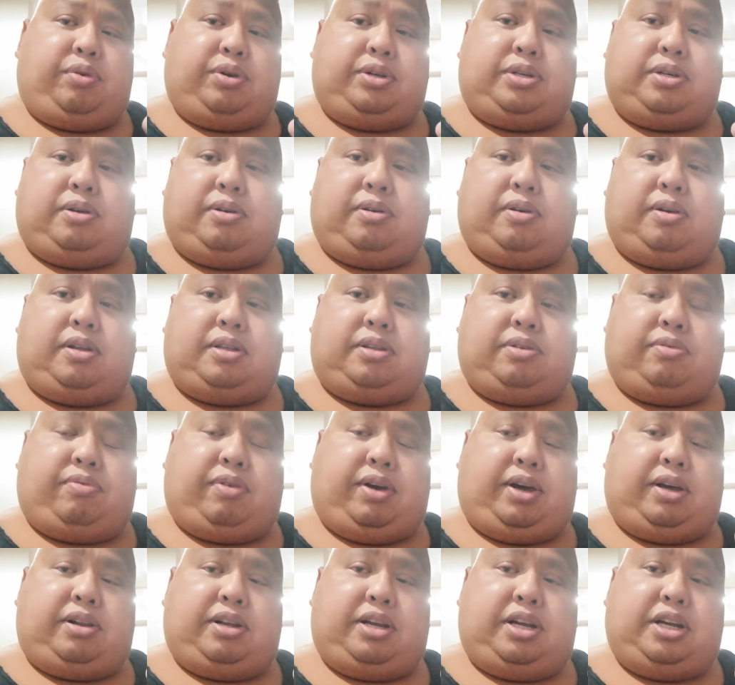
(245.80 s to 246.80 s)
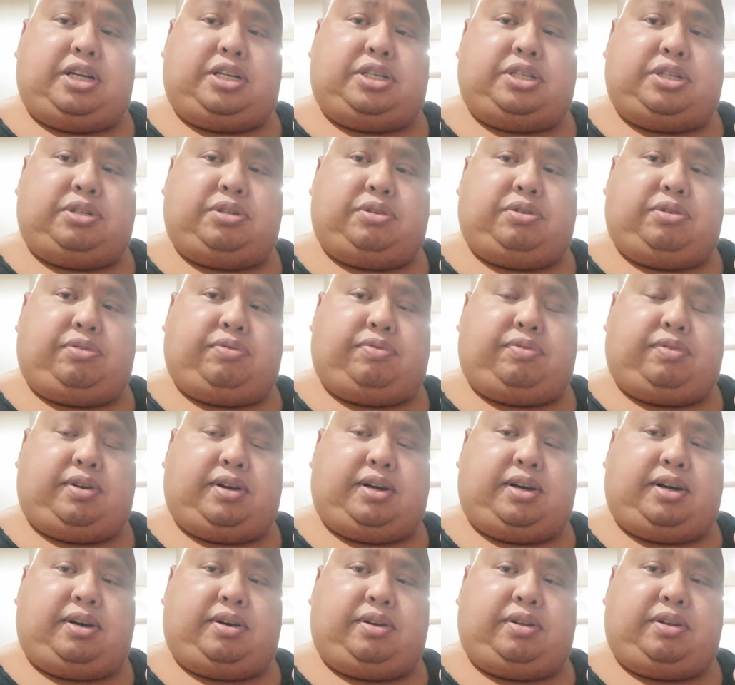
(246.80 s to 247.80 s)
which uh, is a violation of uh,
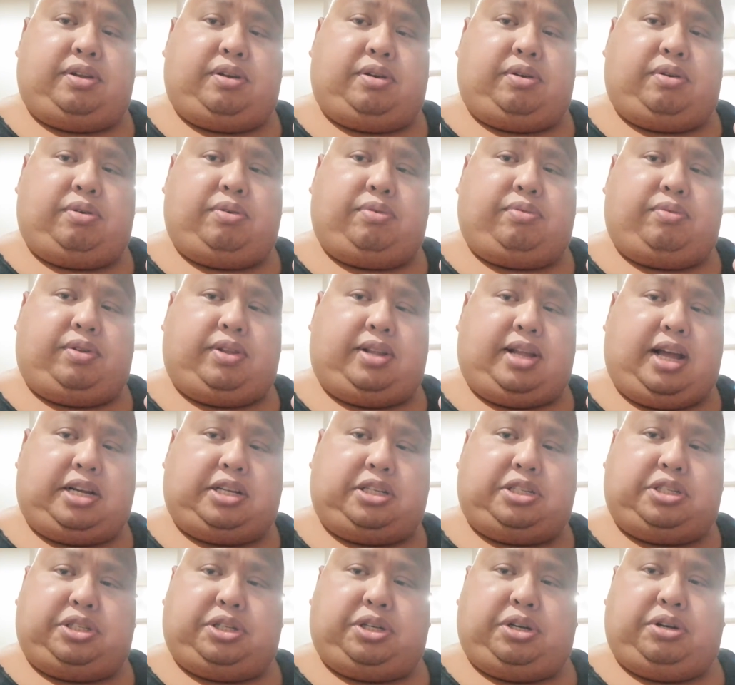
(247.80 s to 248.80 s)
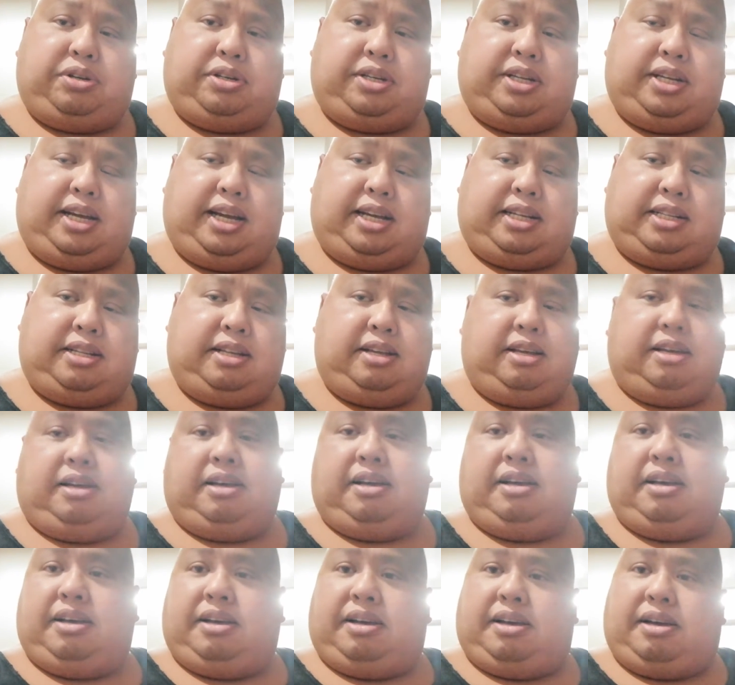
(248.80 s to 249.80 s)
of a National Security Act,
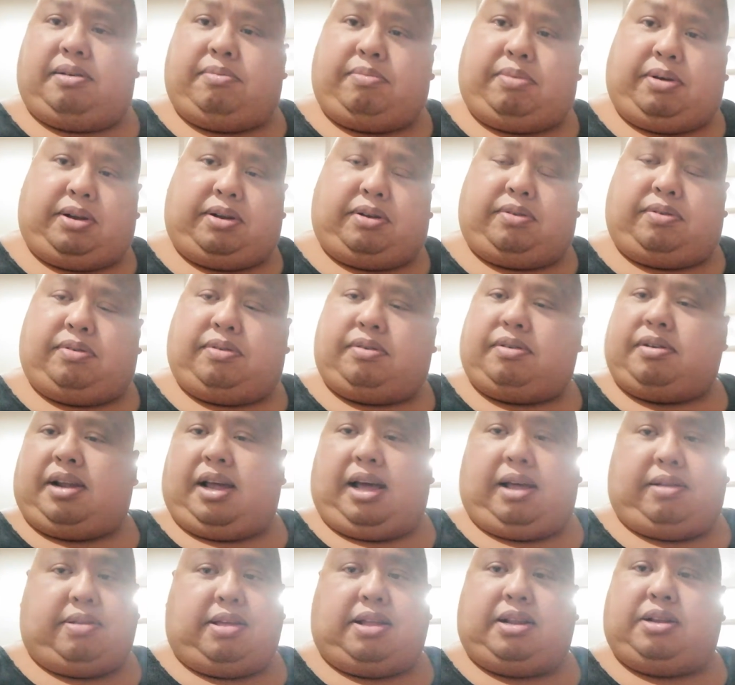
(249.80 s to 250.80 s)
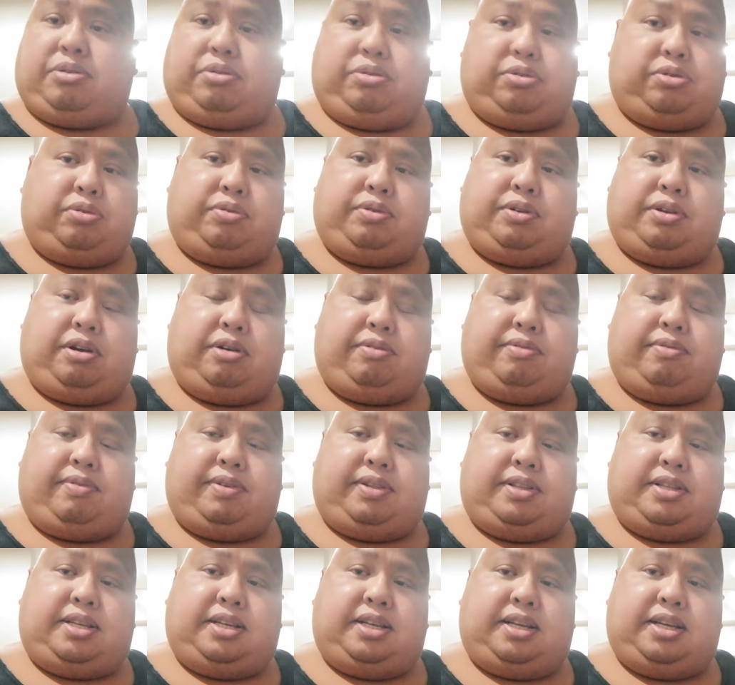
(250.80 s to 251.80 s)
but I'm not in control of the
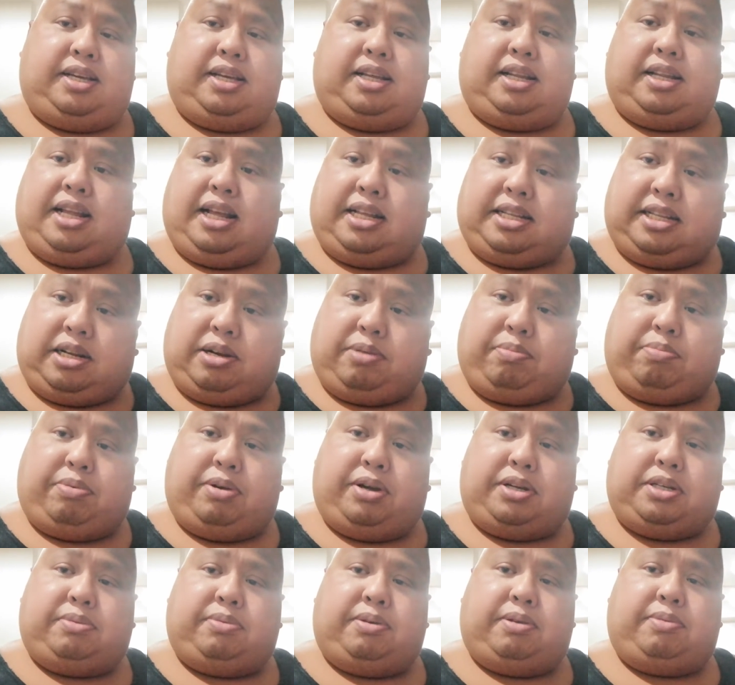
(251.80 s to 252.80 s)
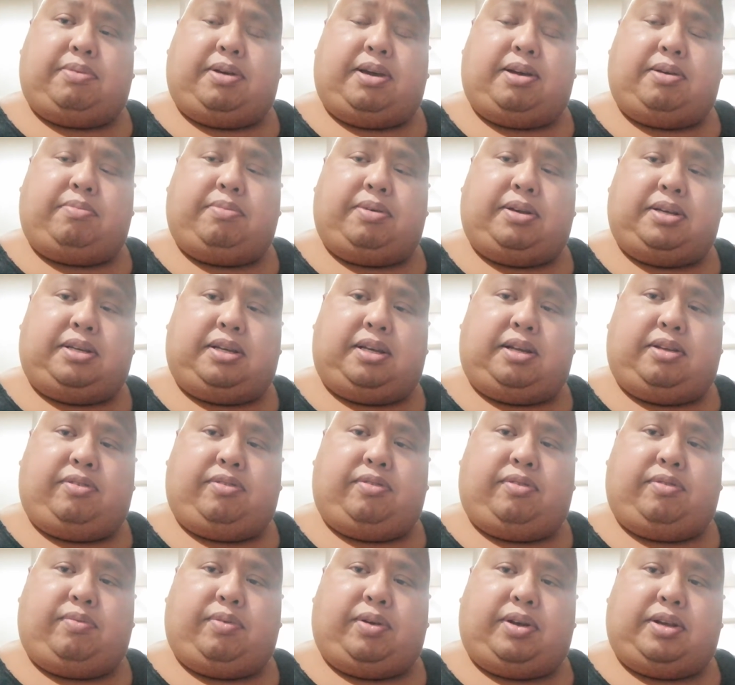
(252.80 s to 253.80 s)
government, and that's under pressure. My, I
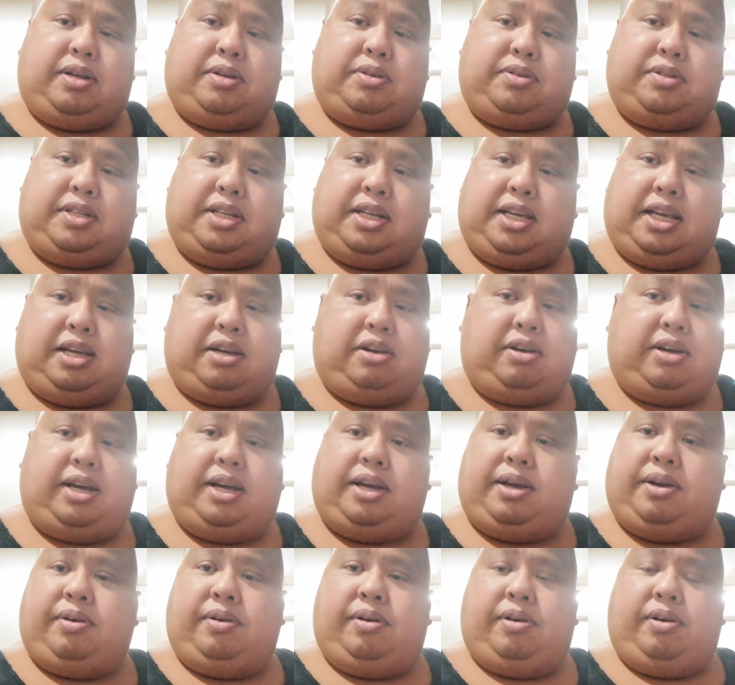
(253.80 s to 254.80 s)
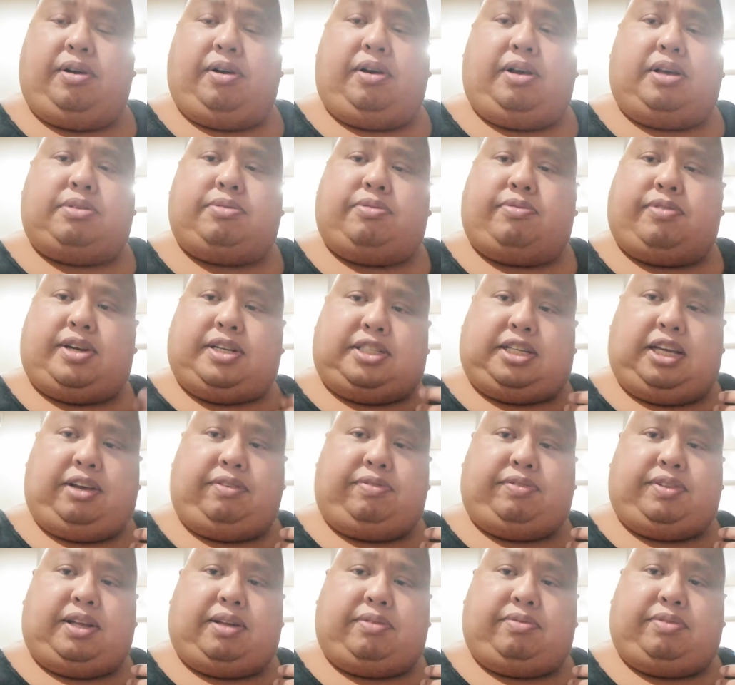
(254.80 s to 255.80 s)
was thinking, okay, it's for my
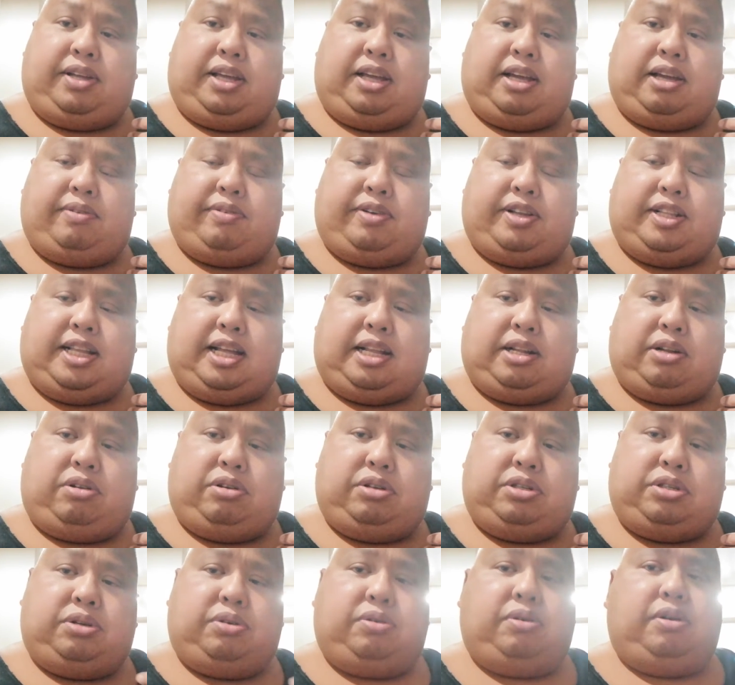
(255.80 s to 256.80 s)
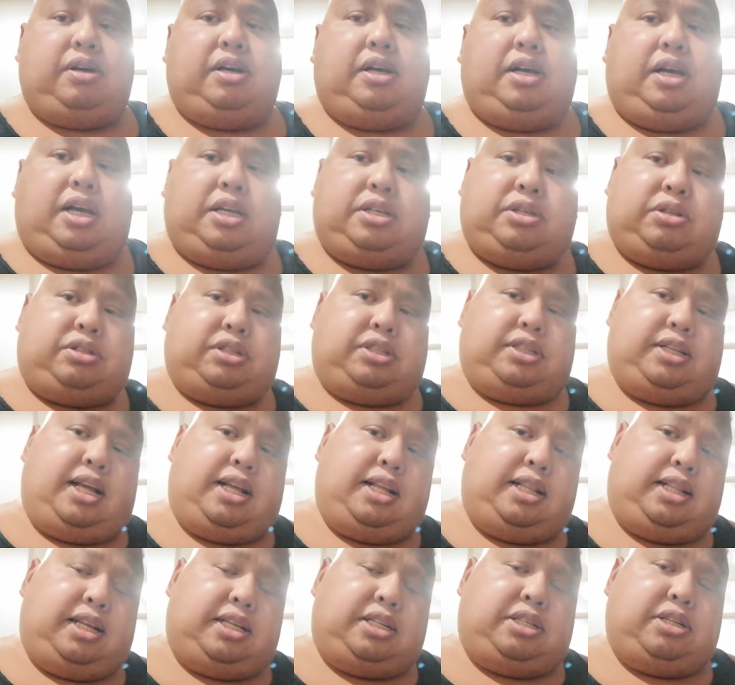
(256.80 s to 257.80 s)
safety. I'm thinking about that also. So there's a
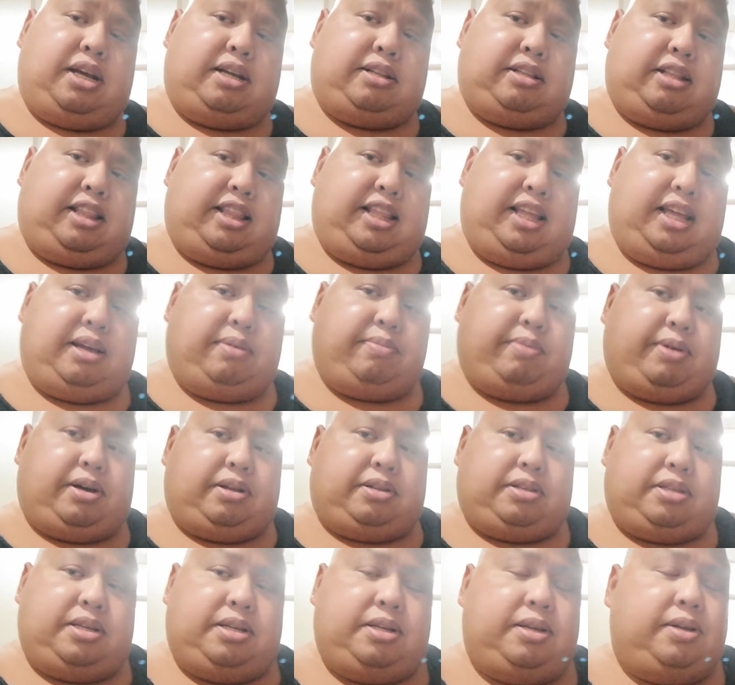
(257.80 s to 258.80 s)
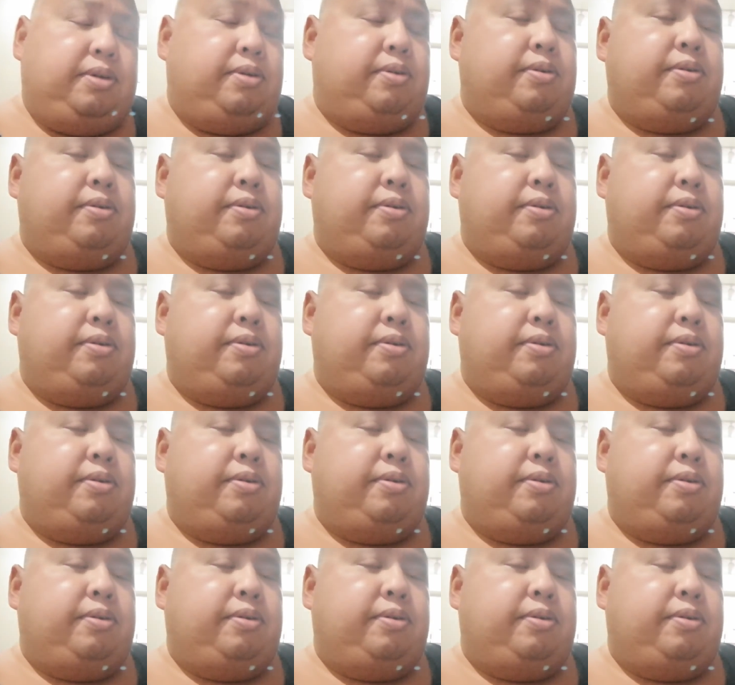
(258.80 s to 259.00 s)
lot of things you have to think about,